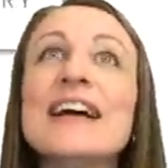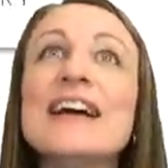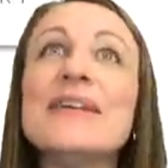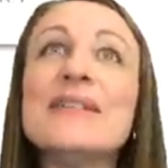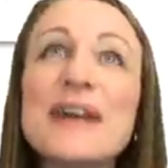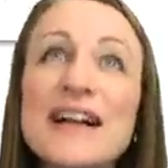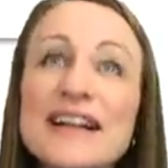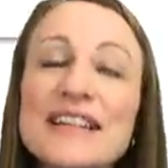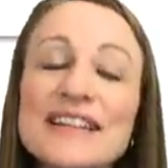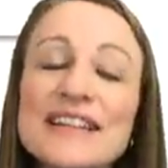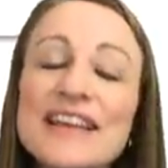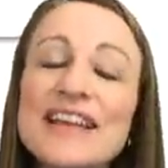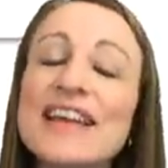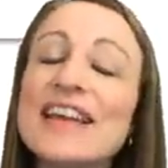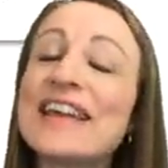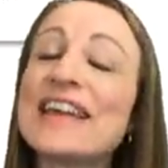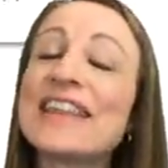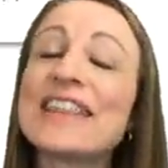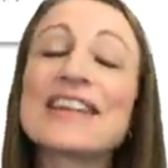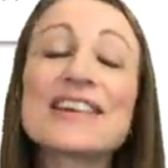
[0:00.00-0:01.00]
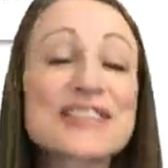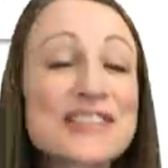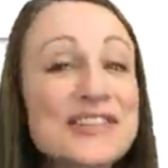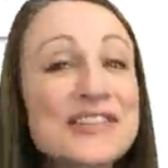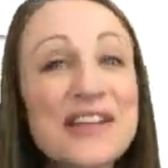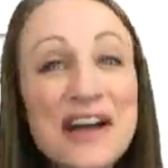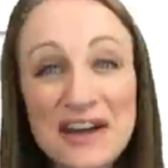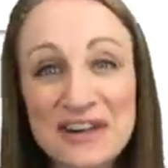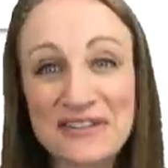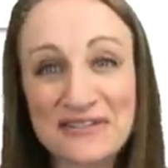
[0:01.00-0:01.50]
Well, there's a
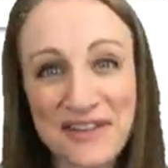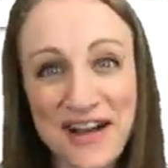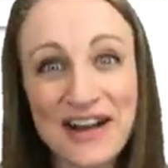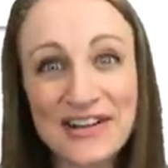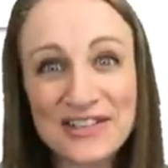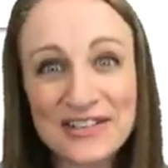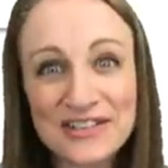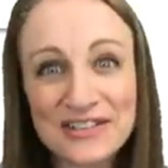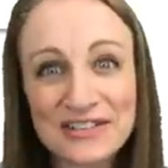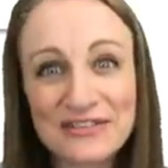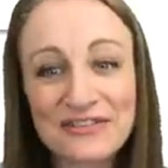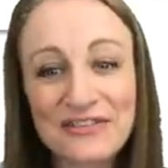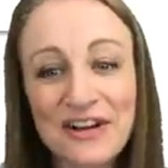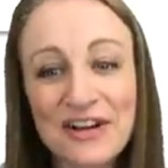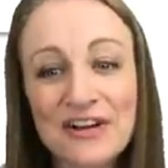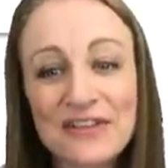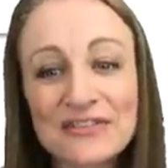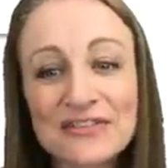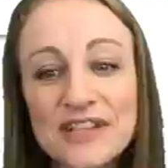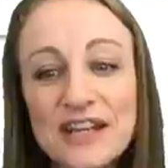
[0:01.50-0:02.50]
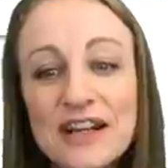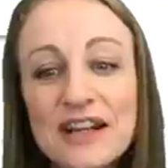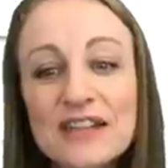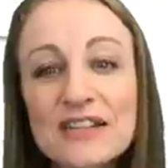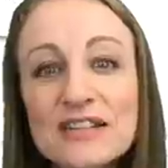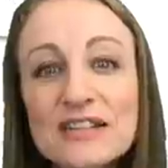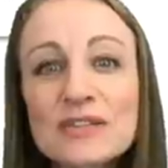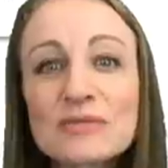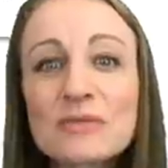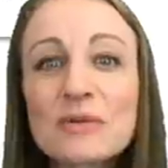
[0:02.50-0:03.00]
lot of factors involved, and I
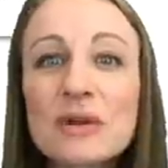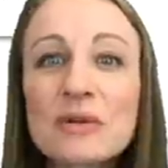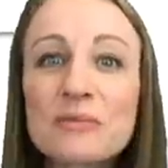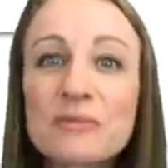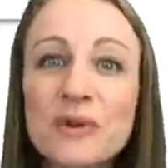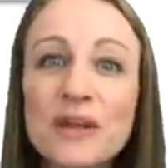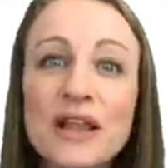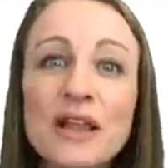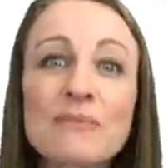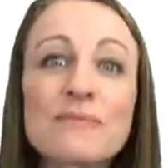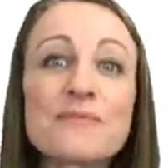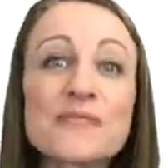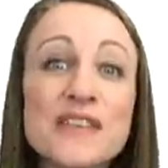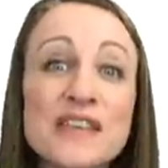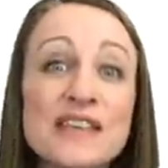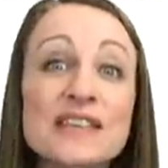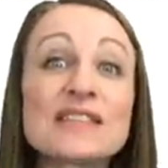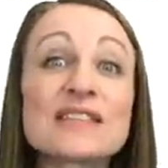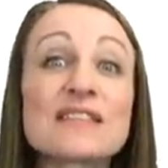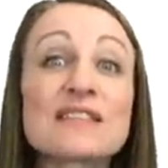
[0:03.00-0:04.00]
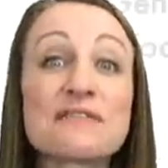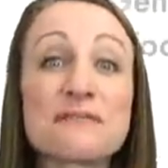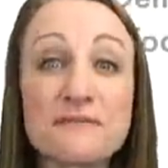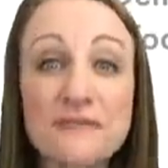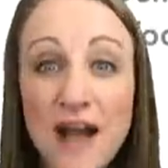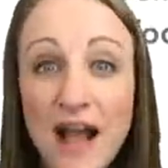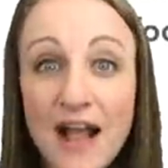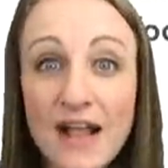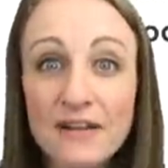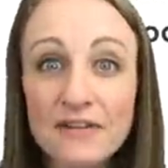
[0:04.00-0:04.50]
just want to bring up these
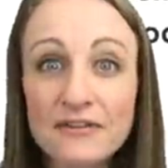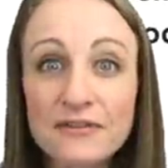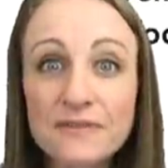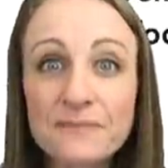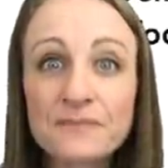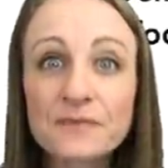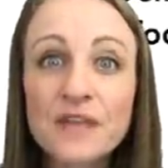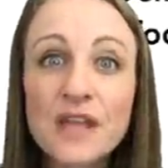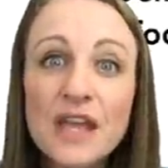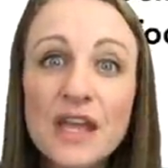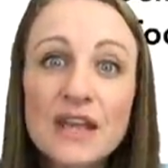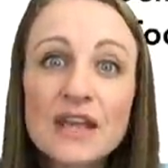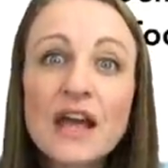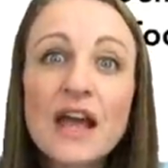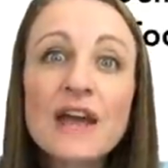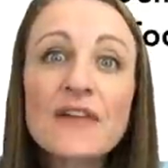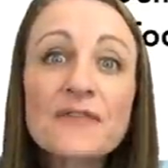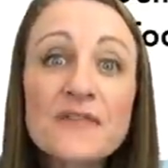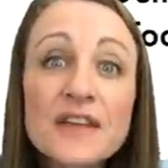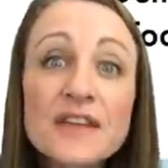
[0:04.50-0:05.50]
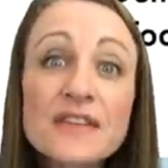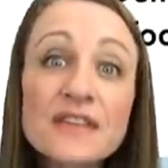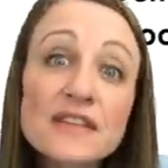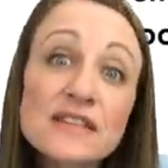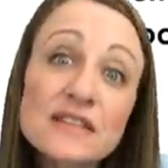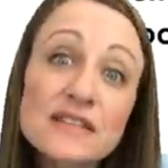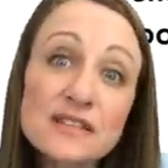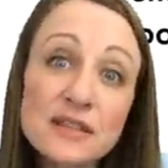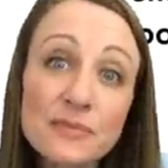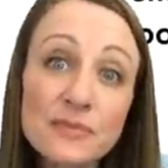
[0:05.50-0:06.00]
five and I think this
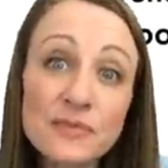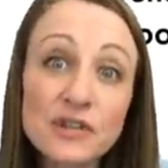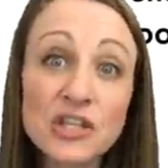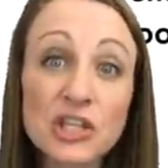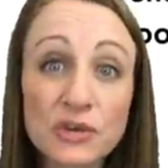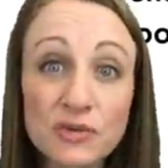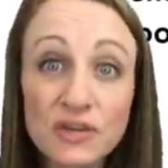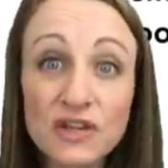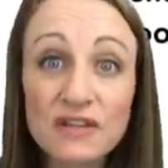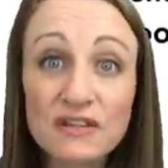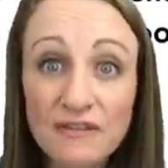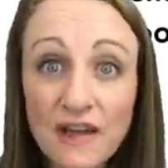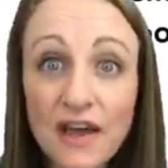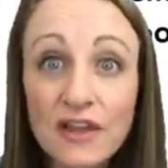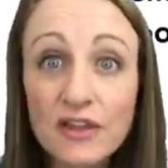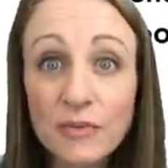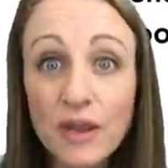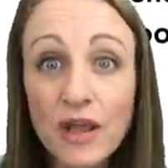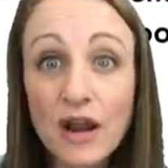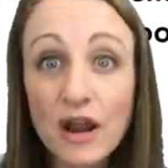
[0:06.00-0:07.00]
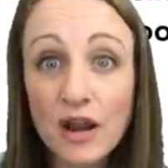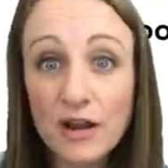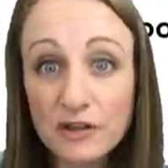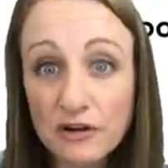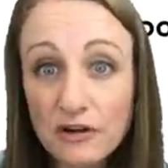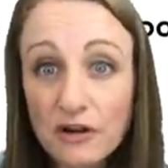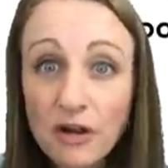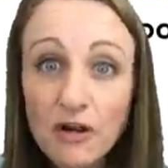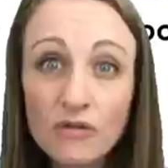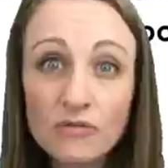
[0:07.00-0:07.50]
is something you can evaluate on
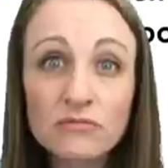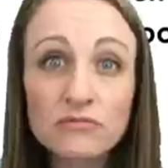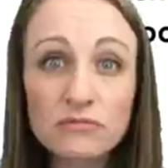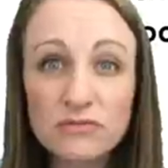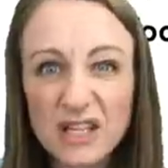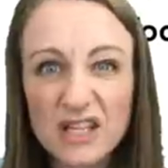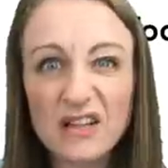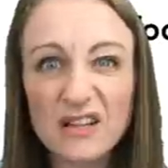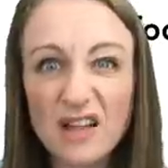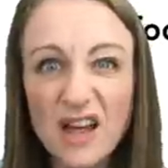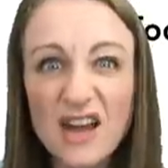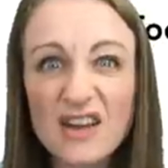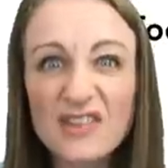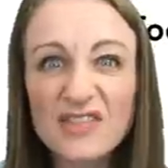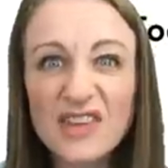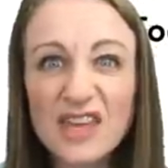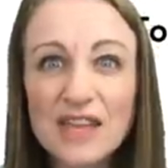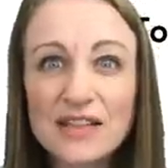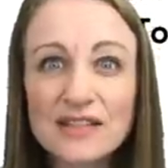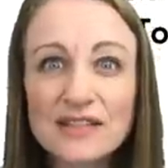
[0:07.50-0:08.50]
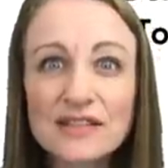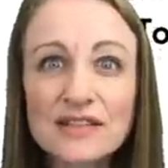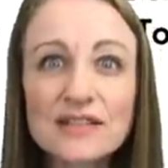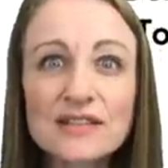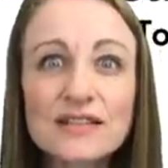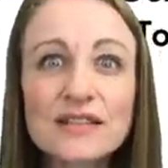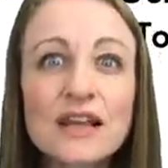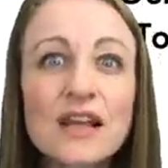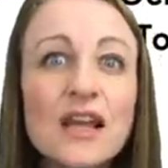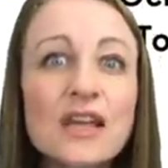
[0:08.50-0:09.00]
your own in a lot of
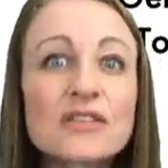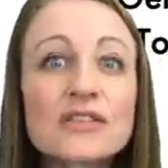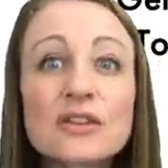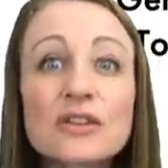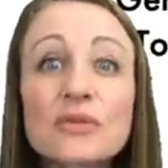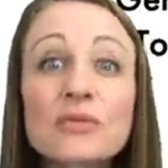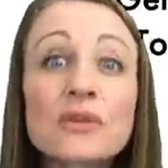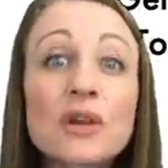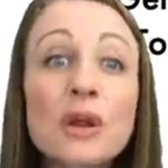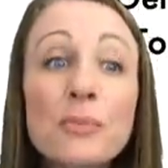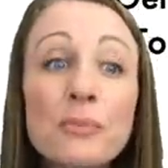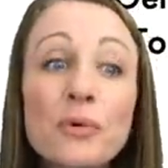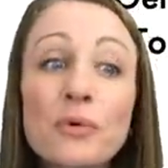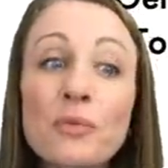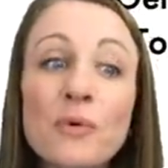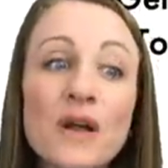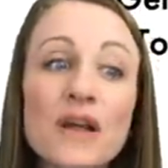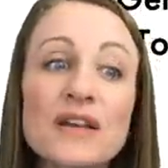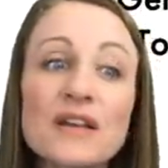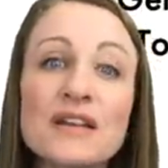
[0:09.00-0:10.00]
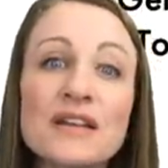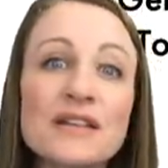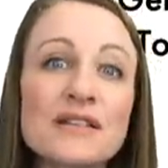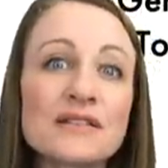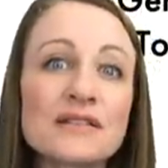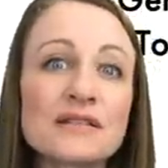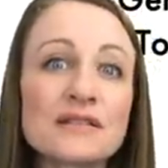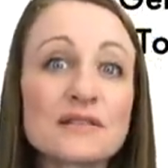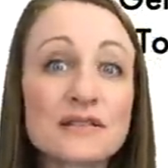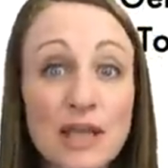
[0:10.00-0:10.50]
cases. So, number one
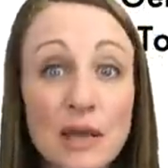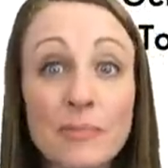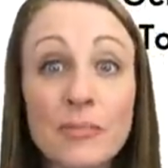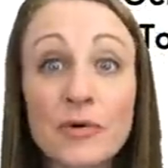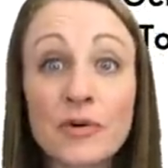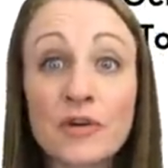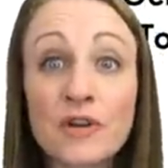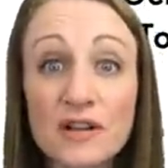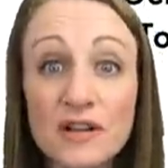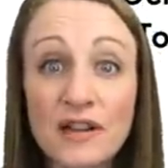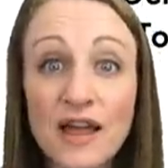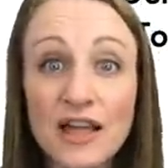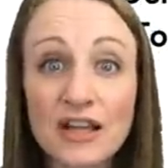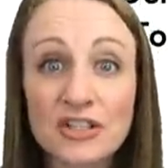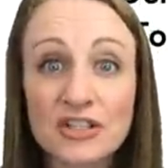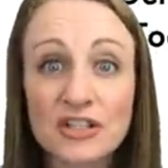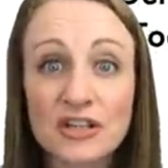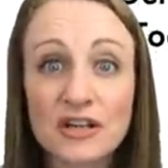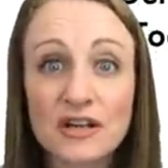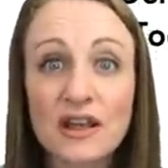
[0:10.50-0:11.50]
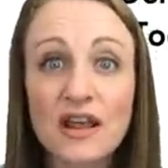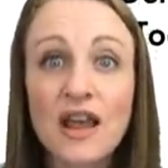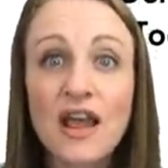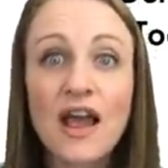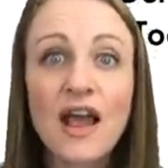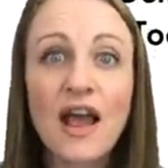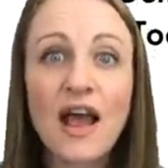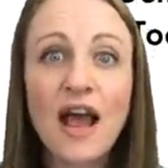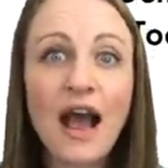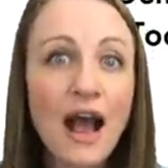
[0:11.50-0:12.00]
is sample collection.
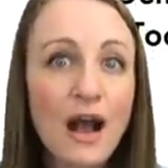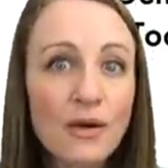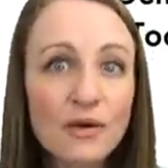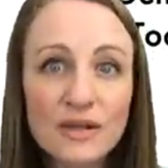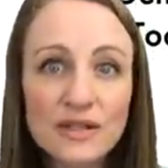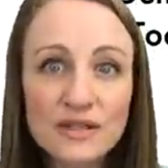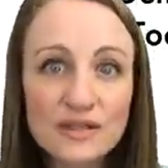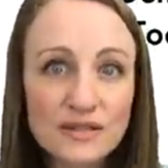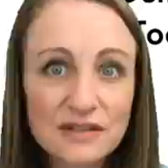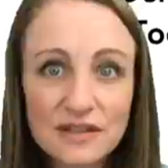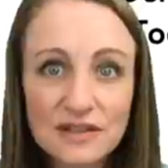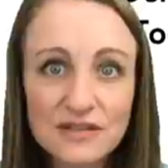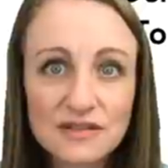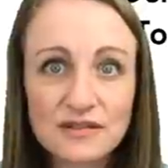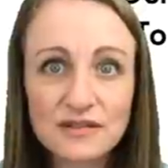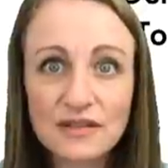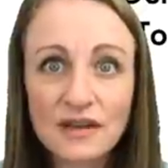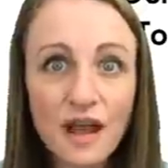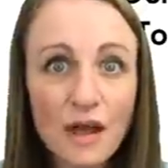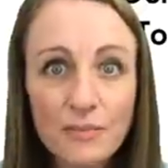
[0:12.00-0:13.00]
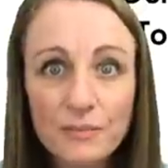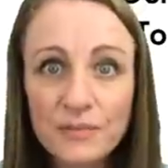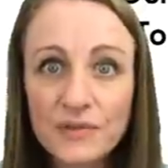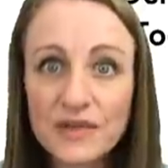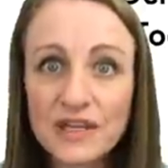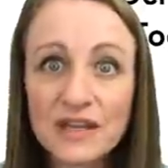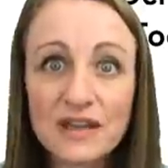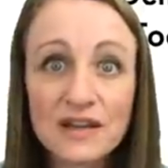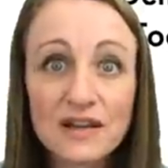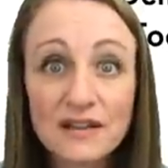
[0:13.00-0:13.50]
How is this
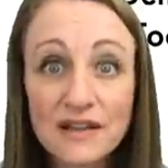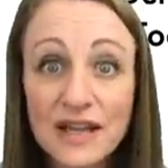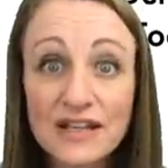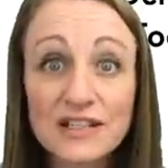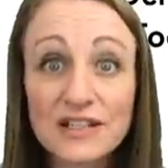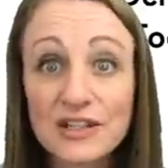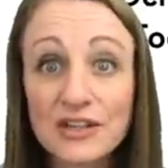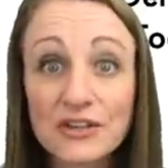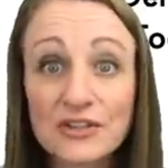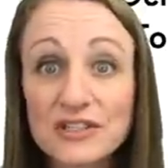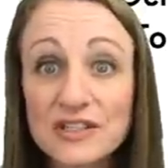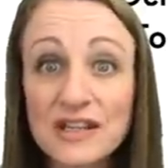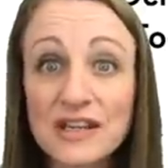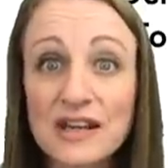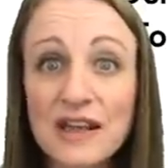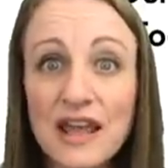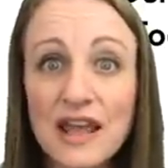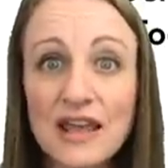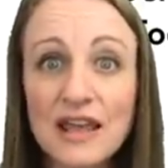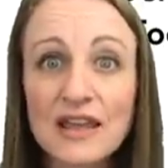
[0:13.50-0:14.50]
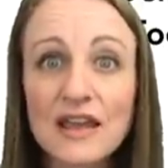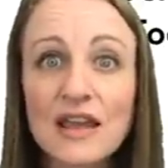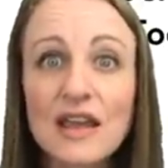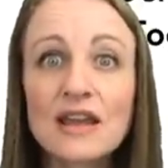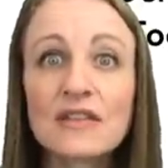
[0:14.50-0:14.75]
company collecting your DNA?